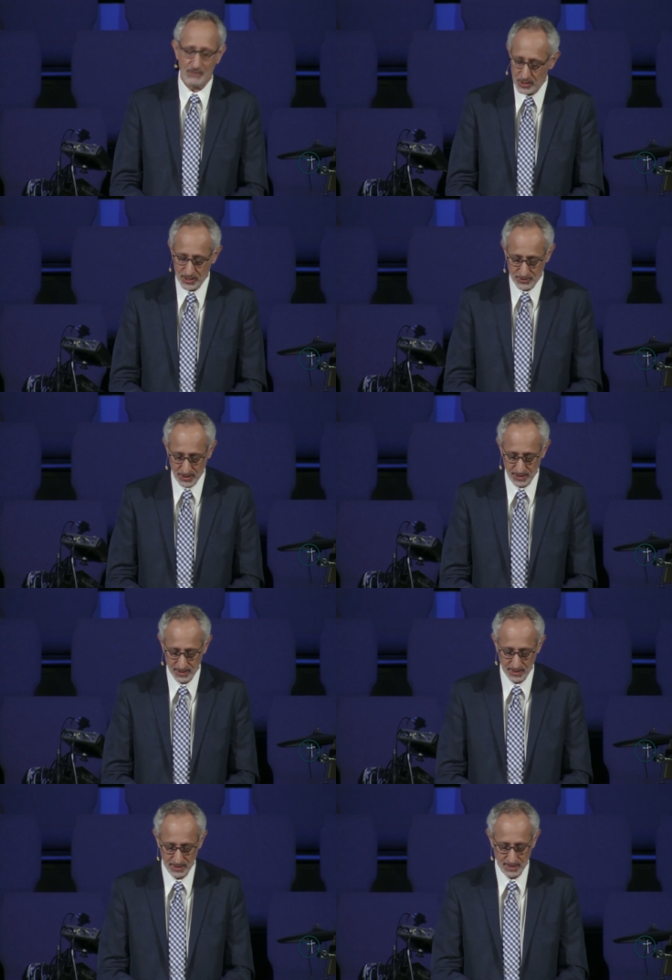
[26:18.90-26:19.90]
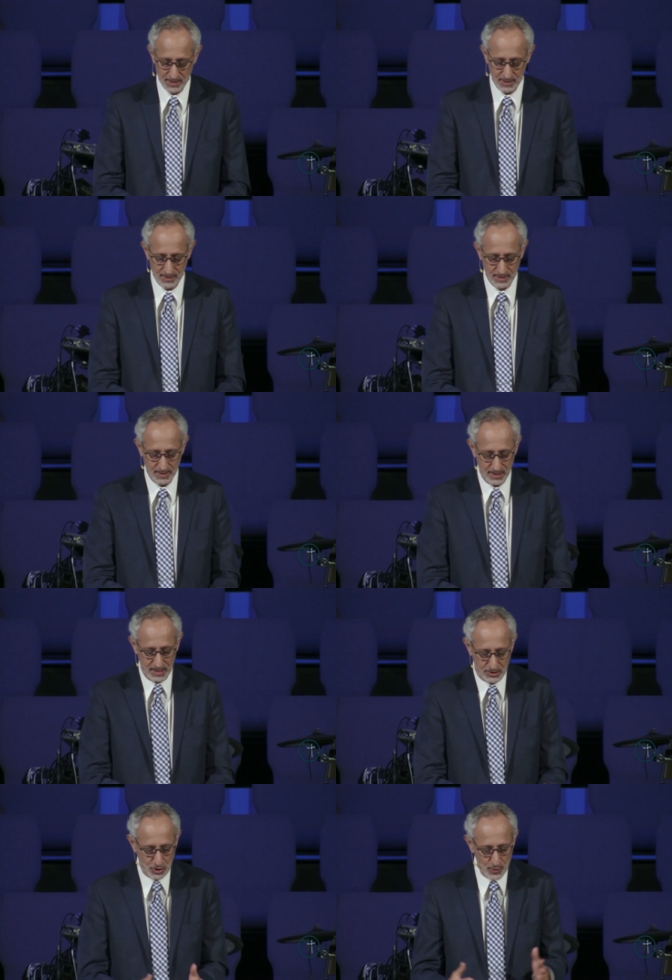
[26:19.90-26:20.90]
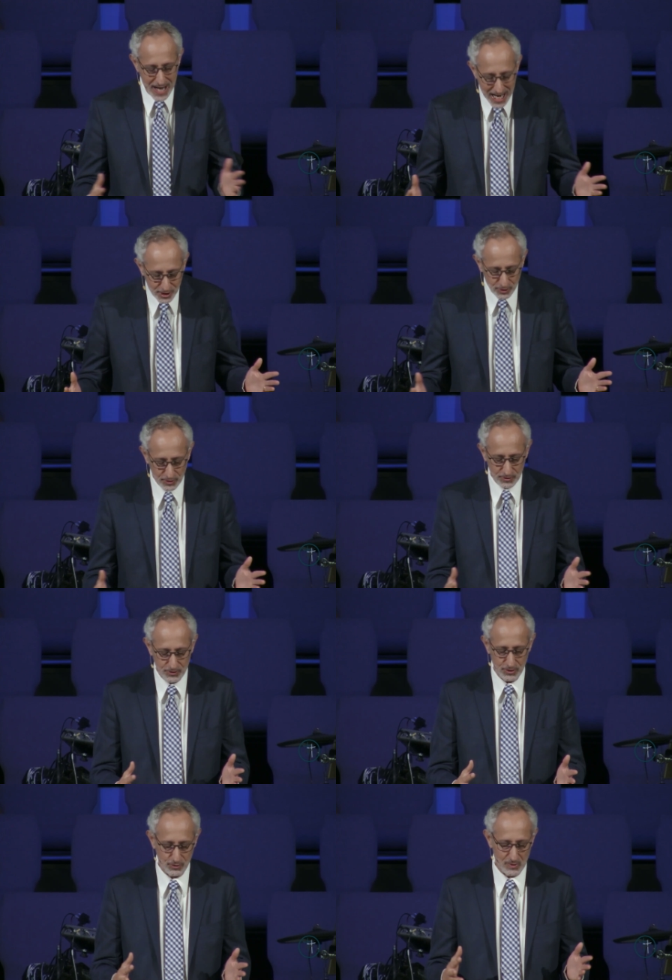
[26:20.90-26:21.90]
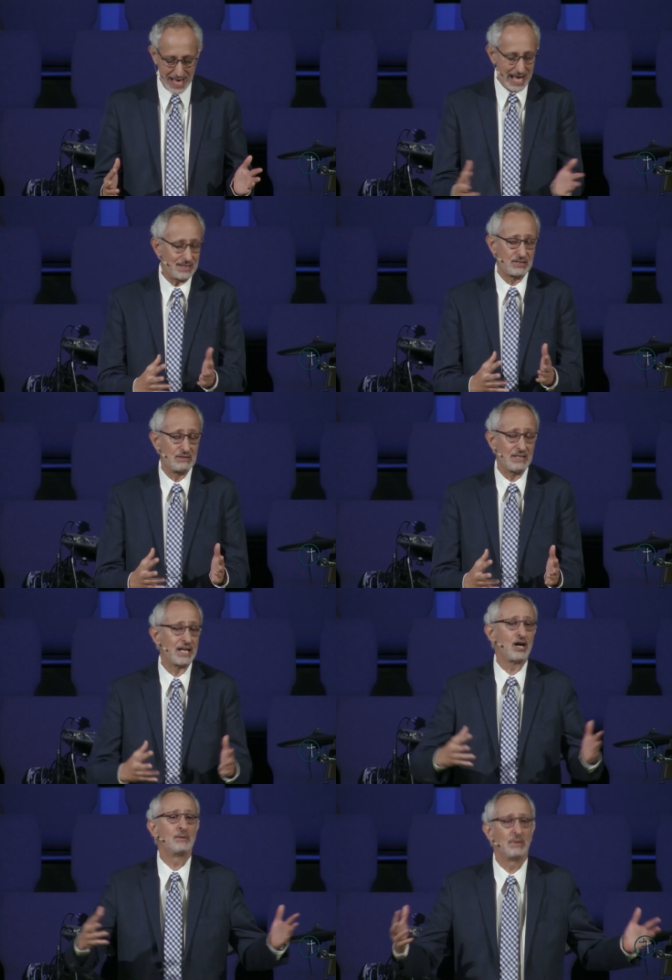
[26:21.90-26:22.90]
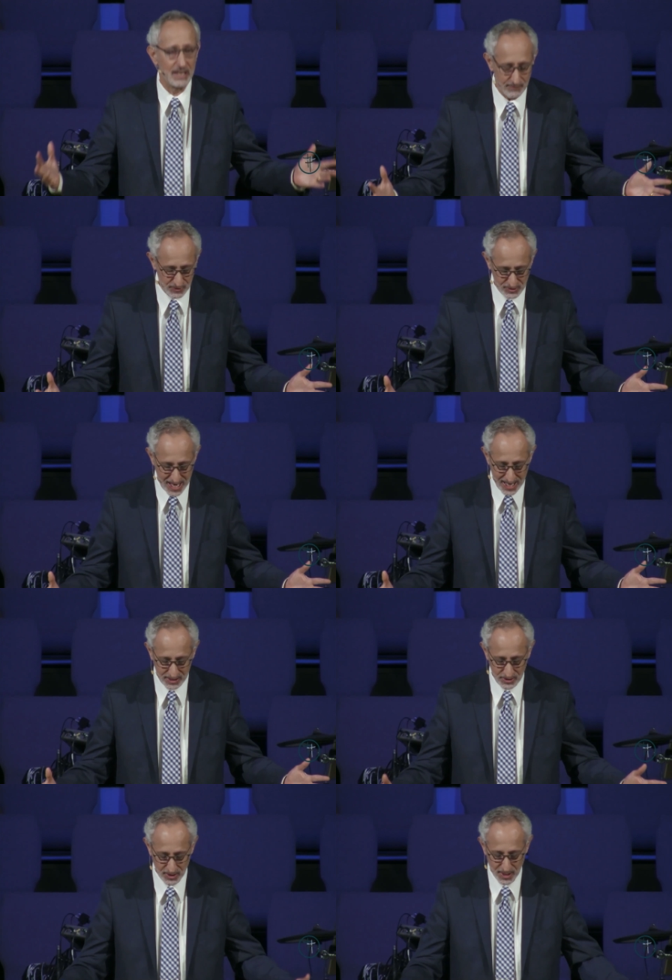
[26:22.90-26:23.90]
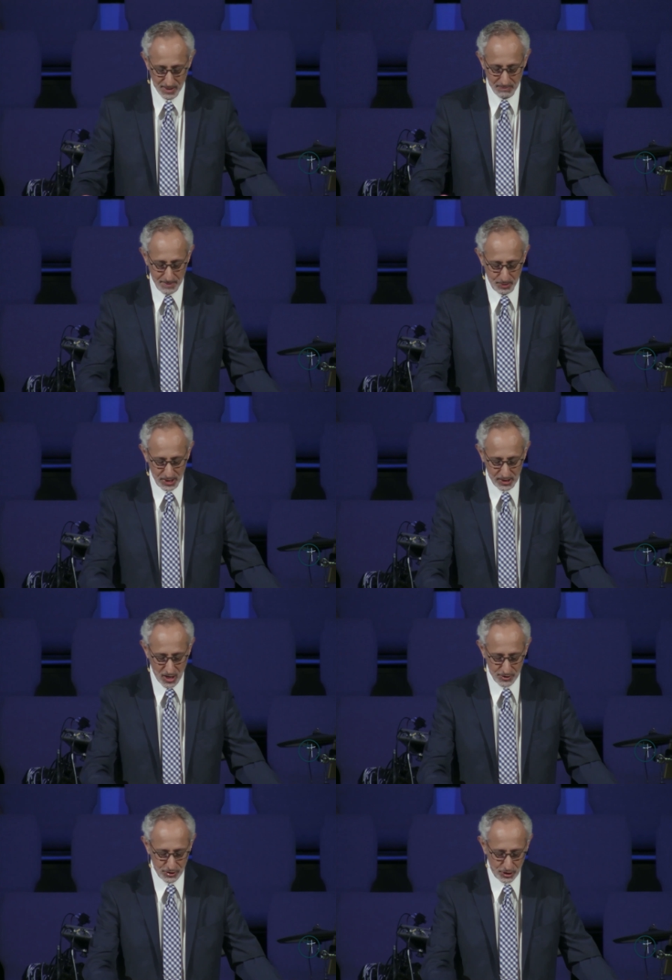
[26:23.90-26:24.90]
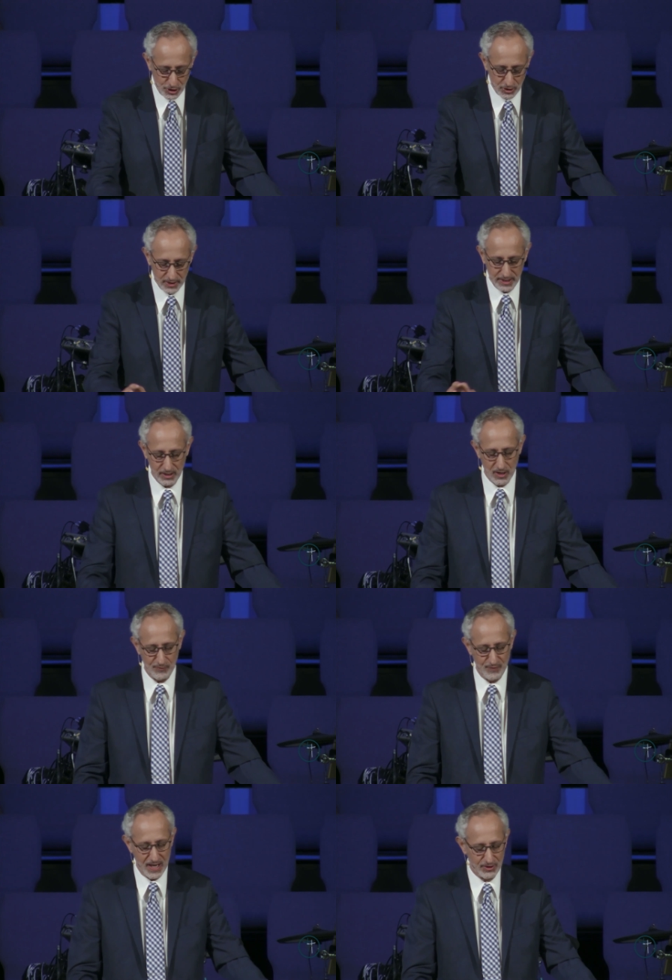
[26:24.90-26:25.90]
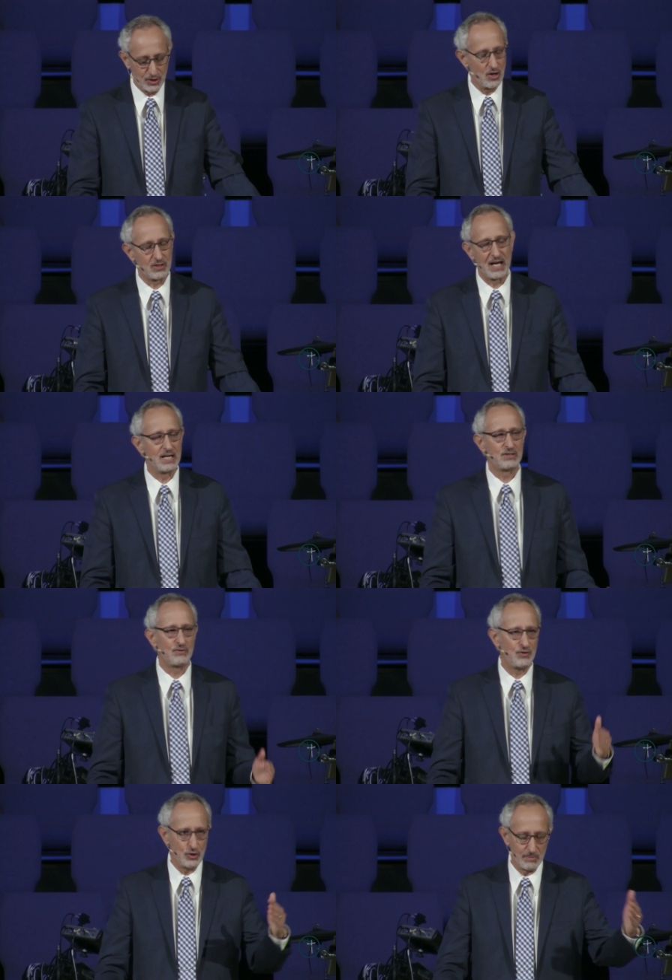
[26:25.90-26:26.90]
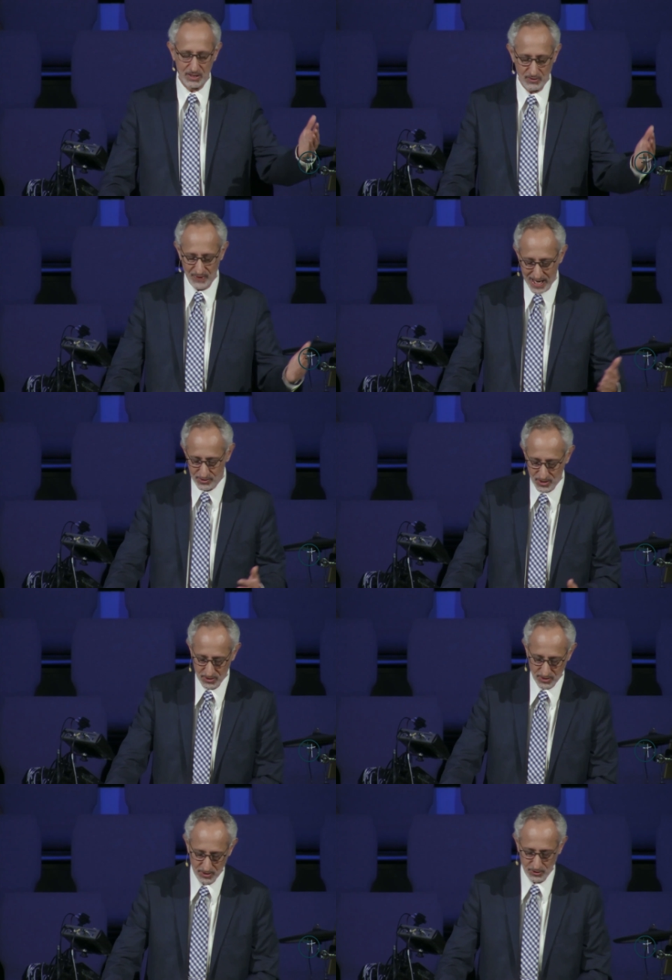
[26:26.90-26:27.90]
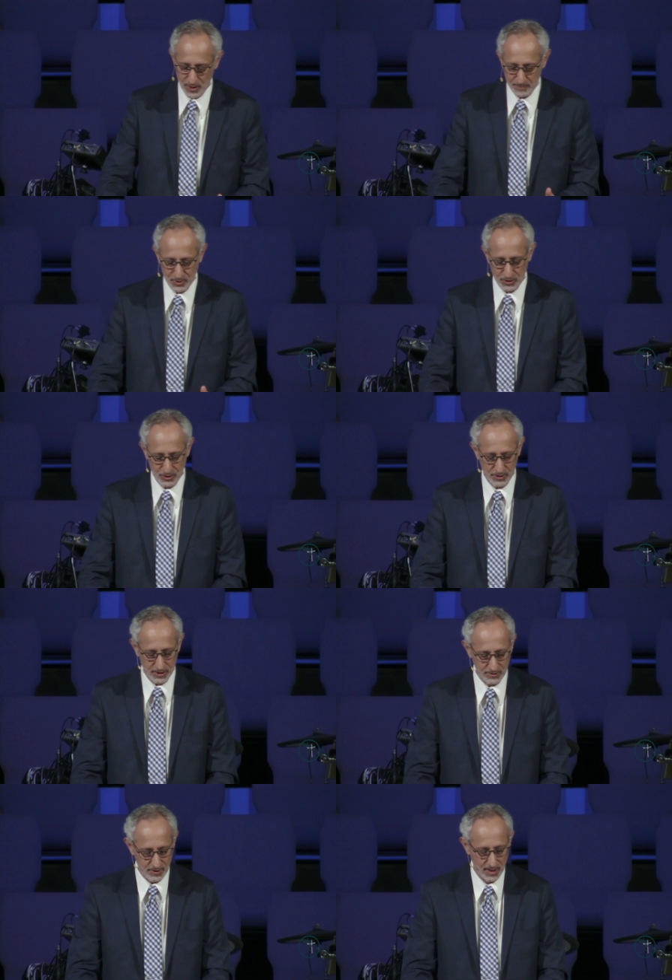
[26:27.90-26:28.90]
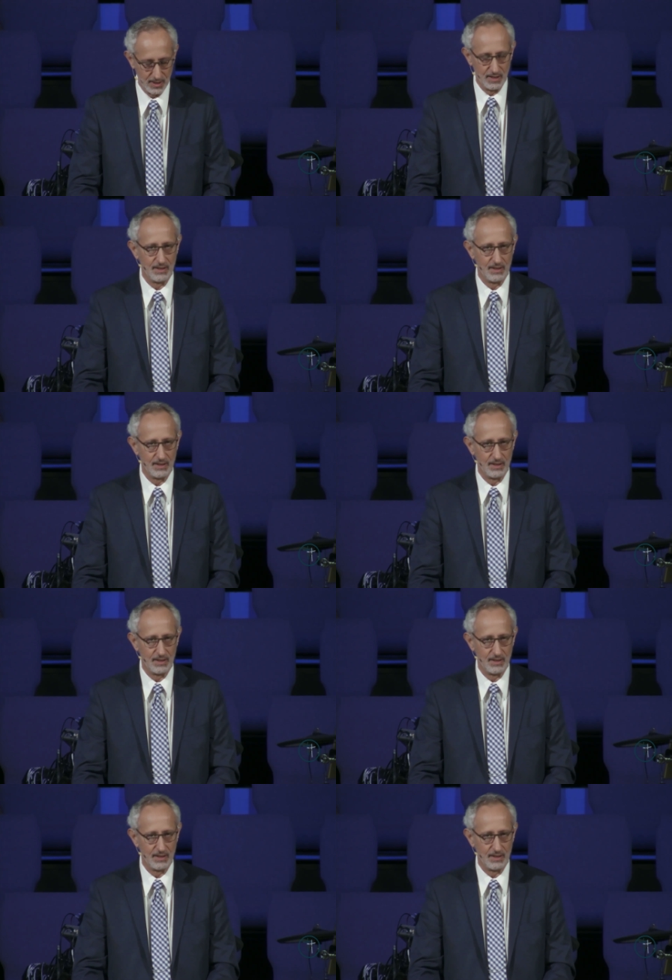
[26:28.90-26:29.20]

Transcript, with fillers: Very easy. It's so natural to act like unbelievers act by putting our security and our faith in all kinds of human devices and substitutions,